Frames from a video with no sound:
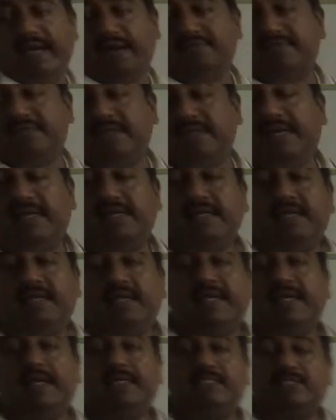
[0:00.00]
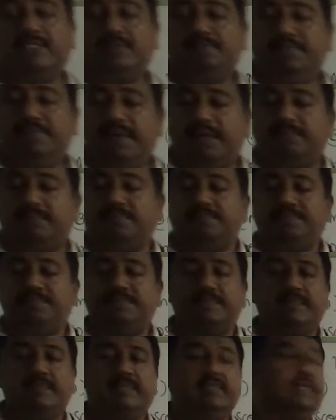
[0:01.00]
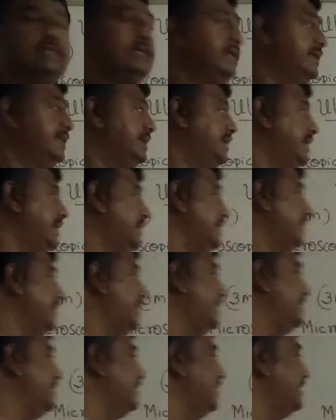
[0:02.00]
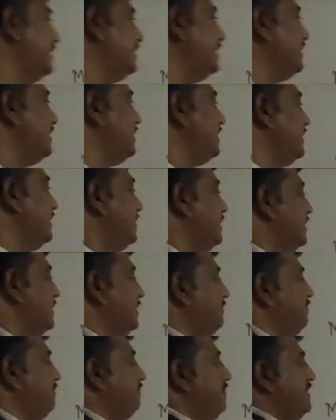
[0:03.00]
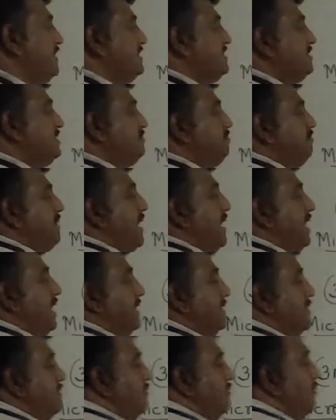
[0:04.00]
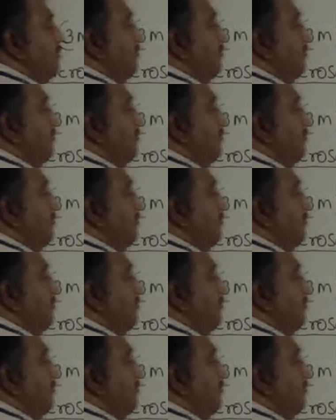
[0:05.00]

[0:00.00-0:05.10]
of the sperm. And the first part,